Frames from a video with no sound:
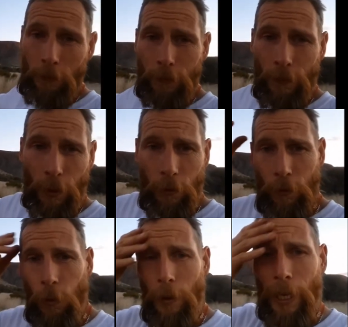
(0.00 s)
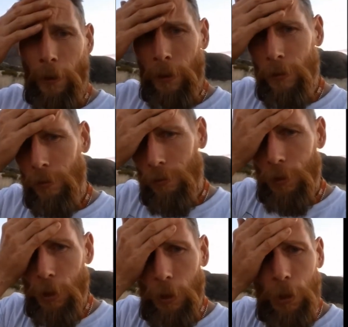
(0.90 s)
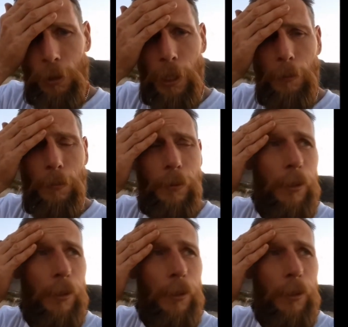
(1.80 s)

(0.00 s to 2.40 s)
um, four hour return trip.